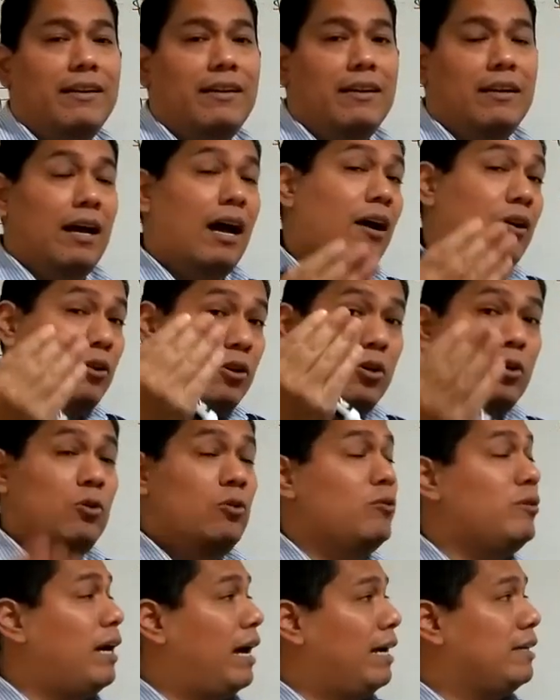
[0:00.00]
how you
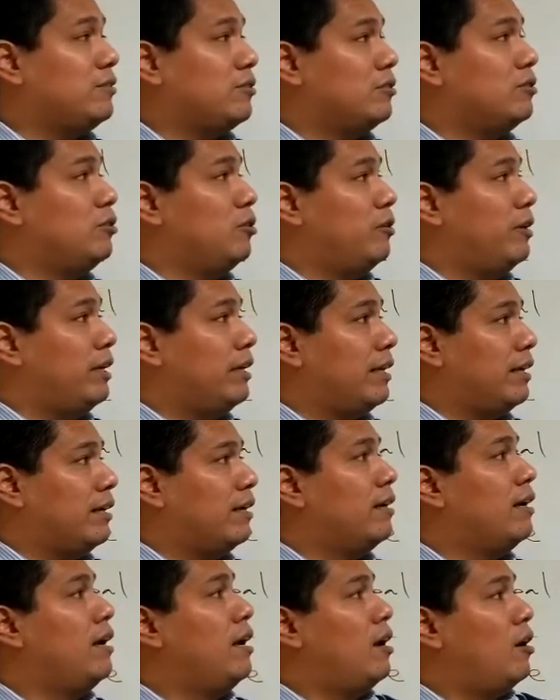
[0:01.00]
guys are doing it
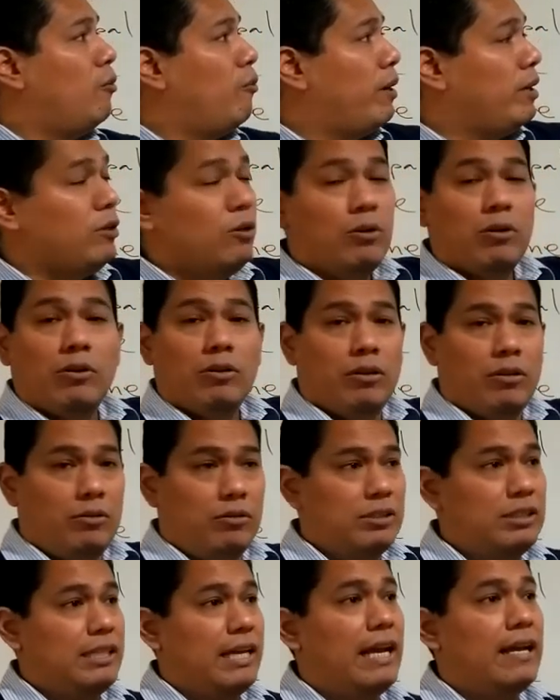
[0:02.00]
when you don't
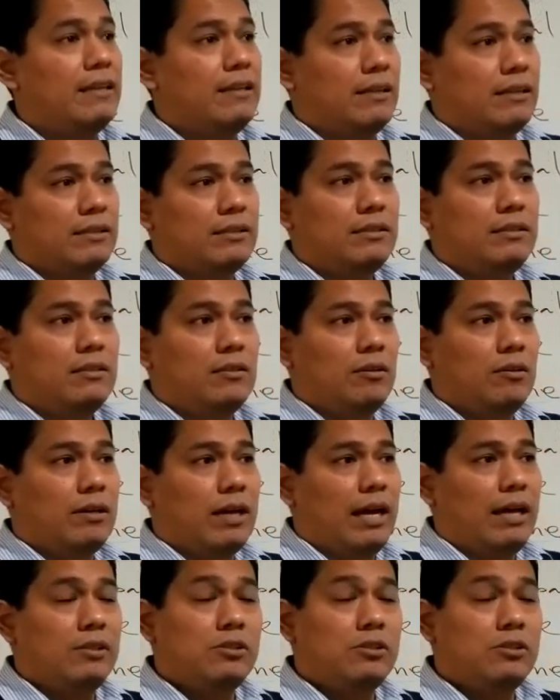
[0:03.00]
understand this, okay?